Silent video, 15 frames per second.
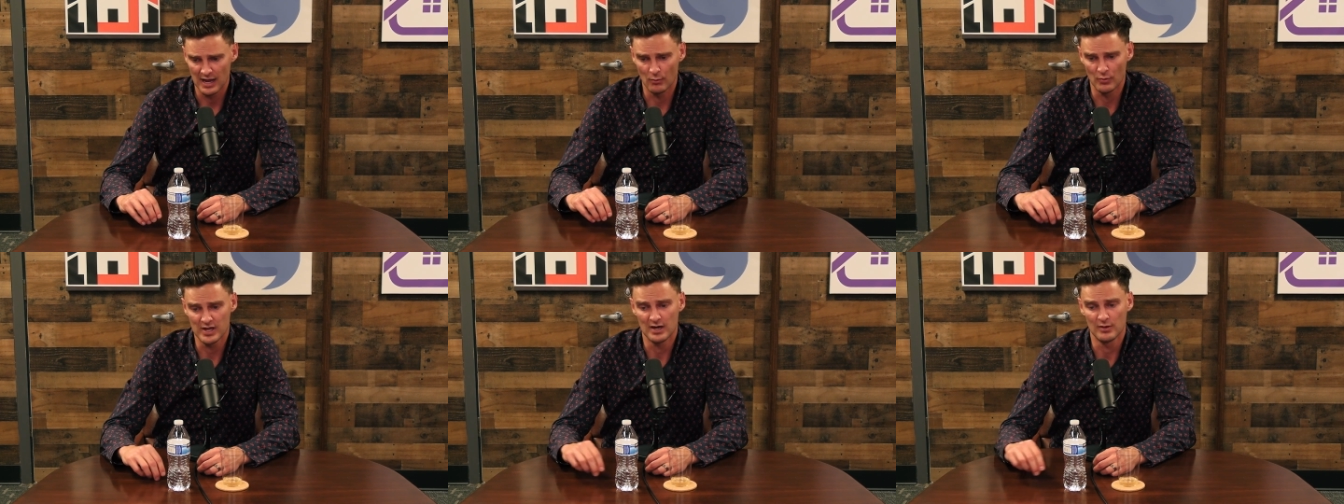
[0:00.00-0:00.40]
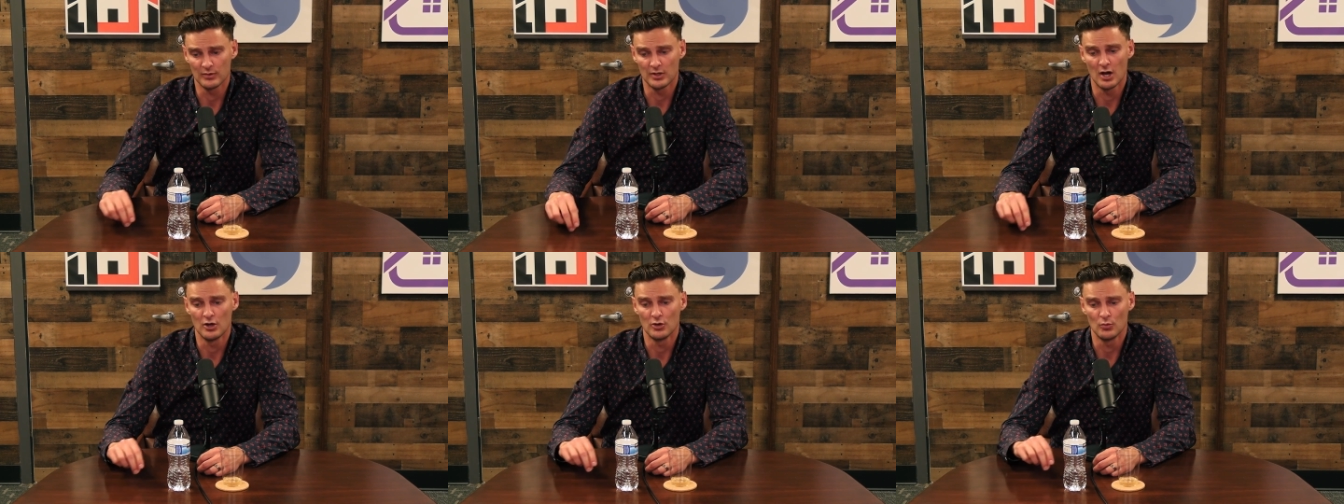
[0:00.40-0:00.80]
and we ended up
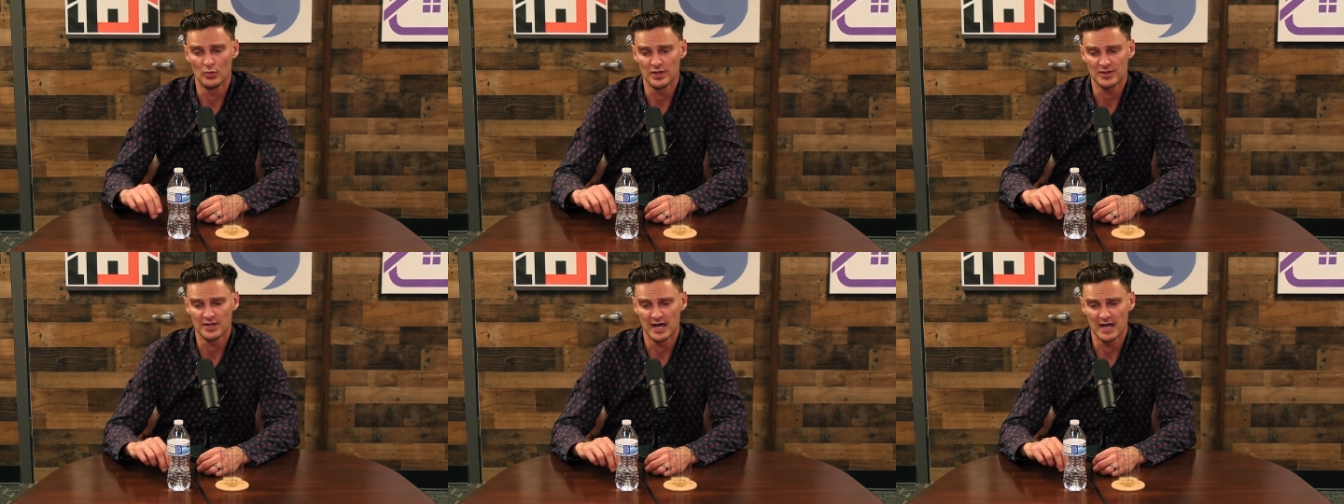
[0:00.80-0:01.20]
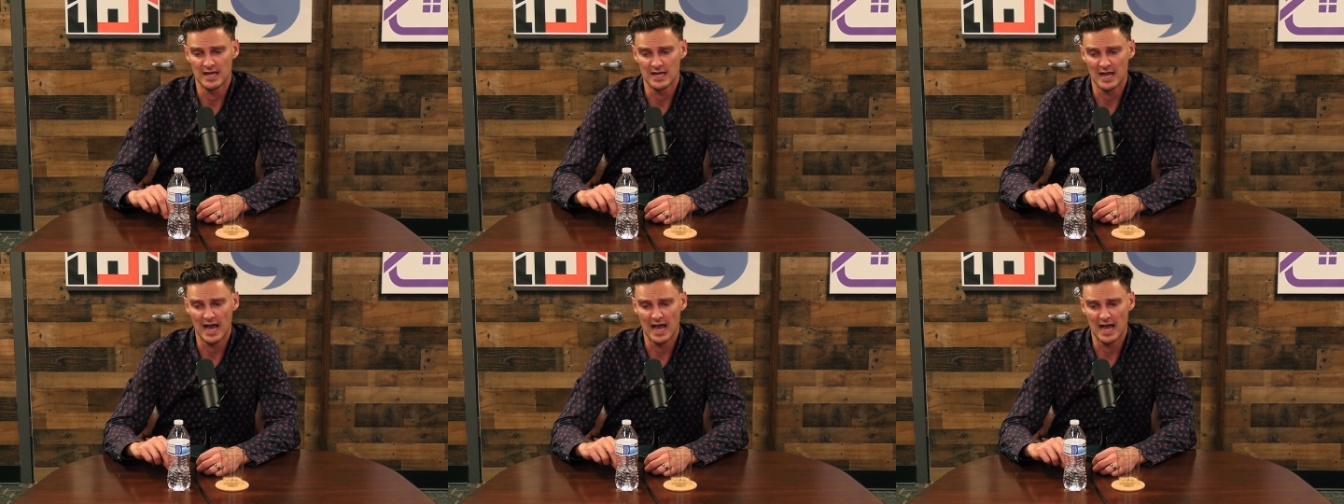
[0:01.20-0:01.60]
going with
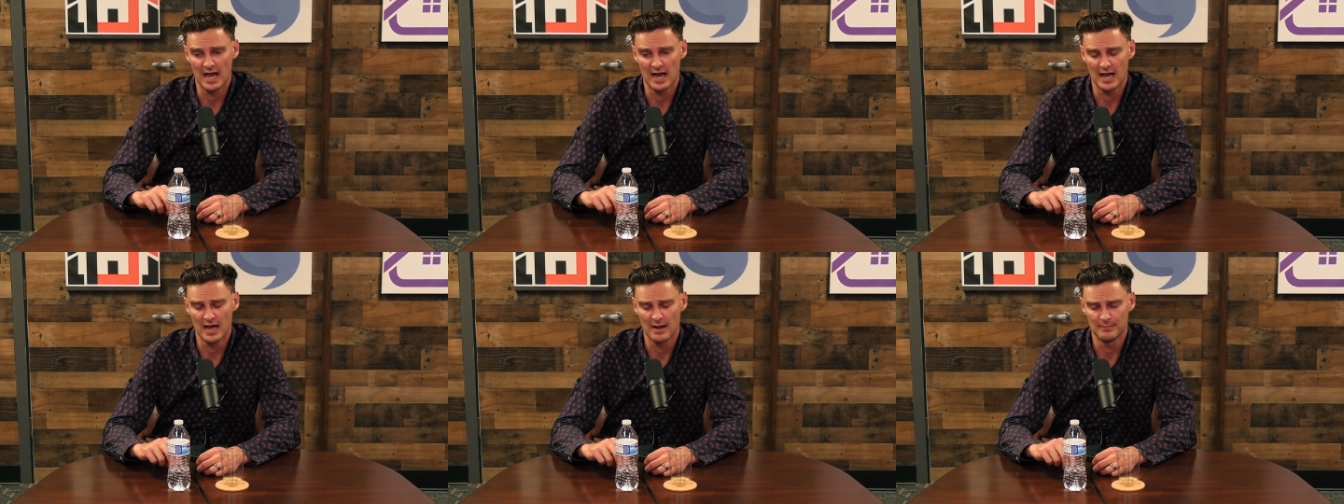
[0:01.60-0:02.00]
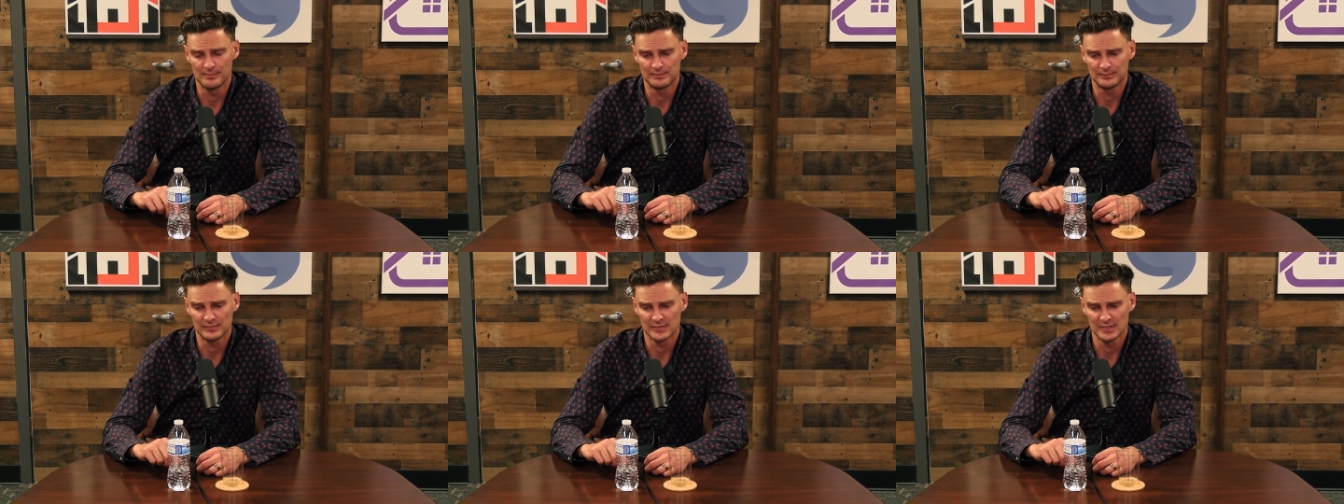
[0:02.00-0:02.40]
a
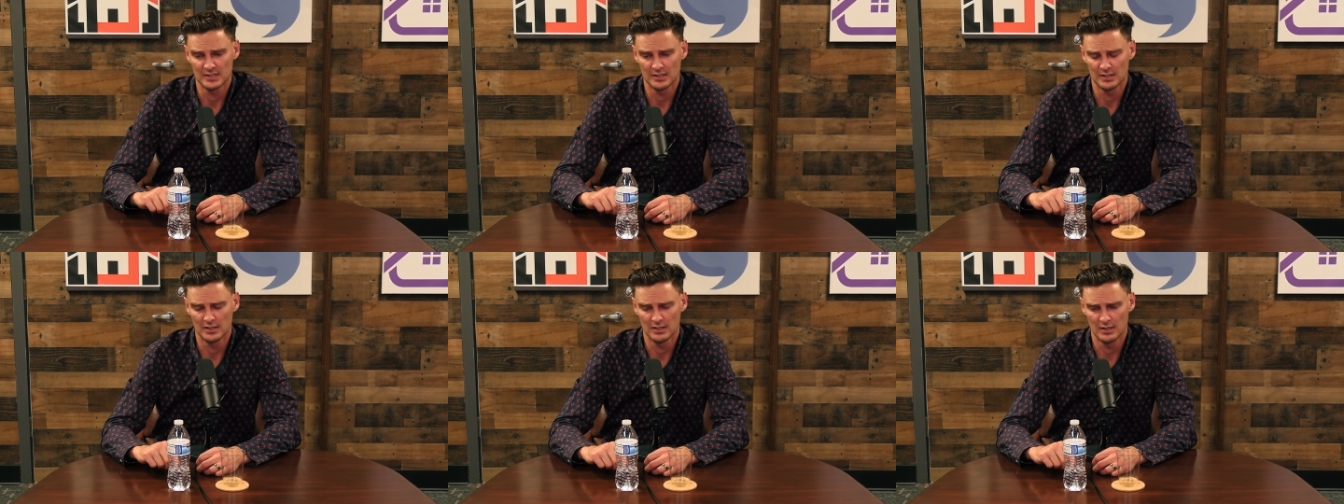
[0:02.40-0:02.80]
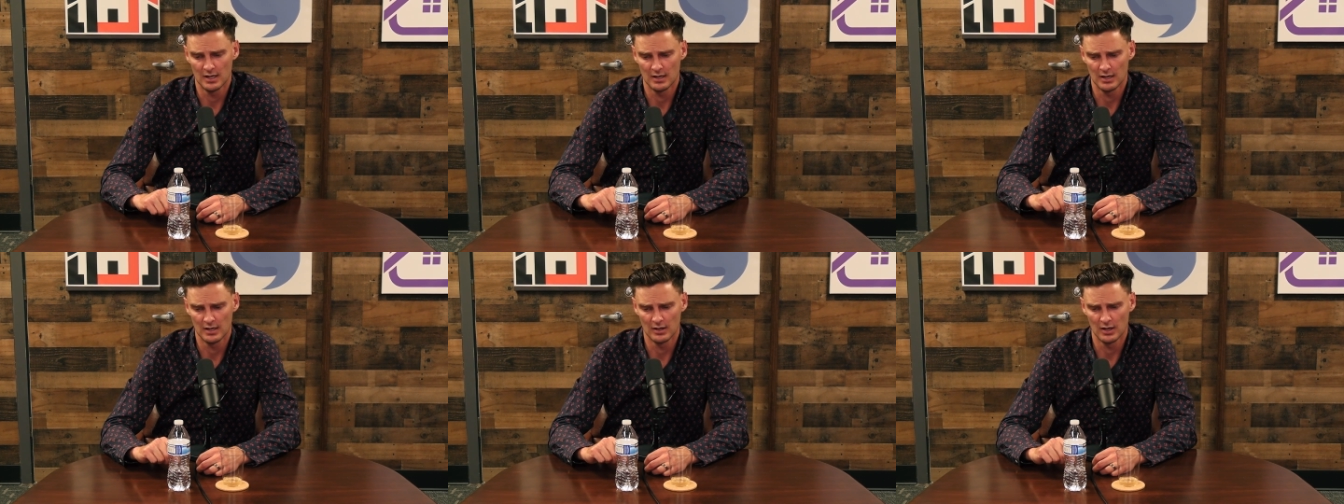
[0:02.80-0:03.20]
um,
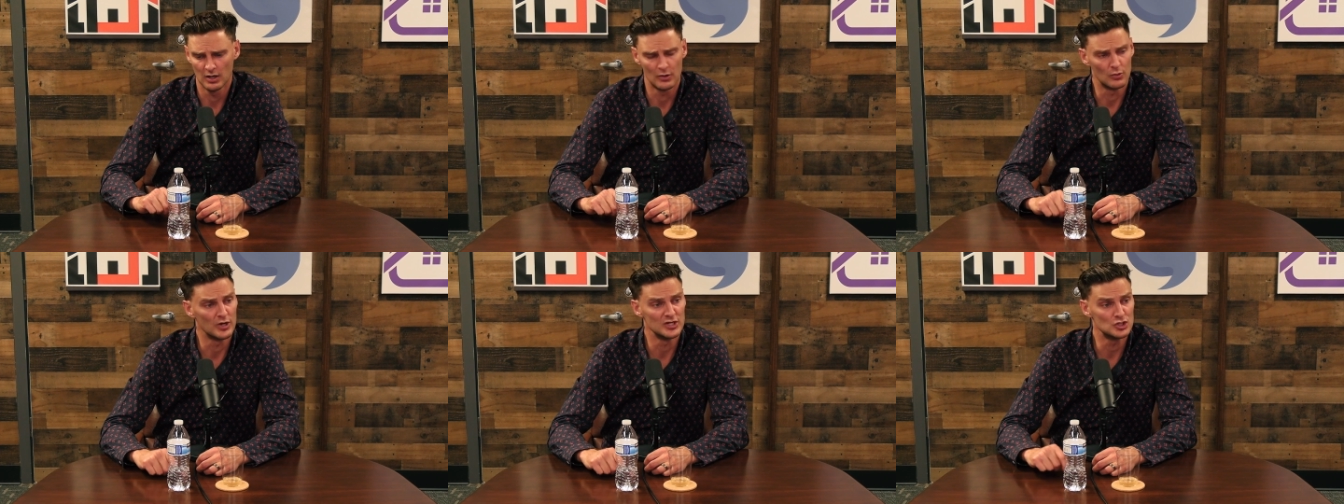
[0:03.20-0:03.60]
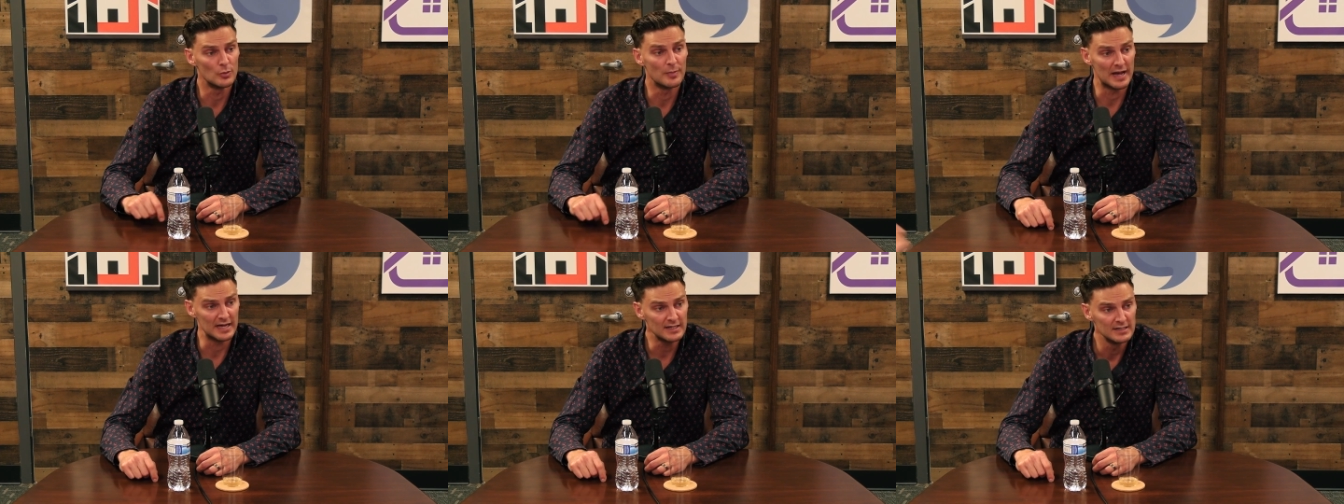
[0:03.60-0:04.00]
uh, a, a regional
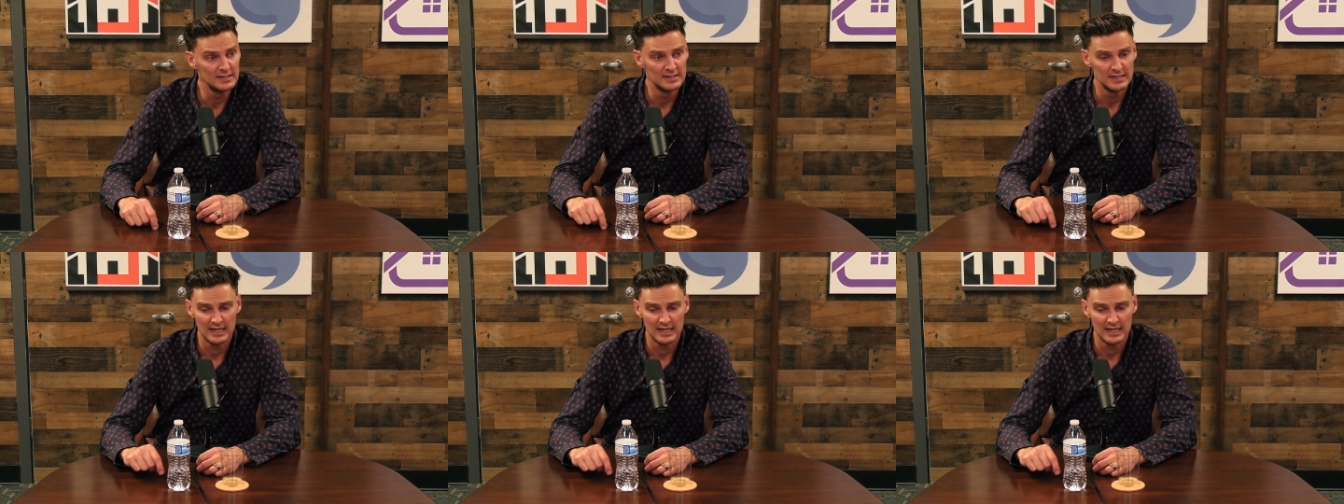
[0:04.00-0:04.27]
bank.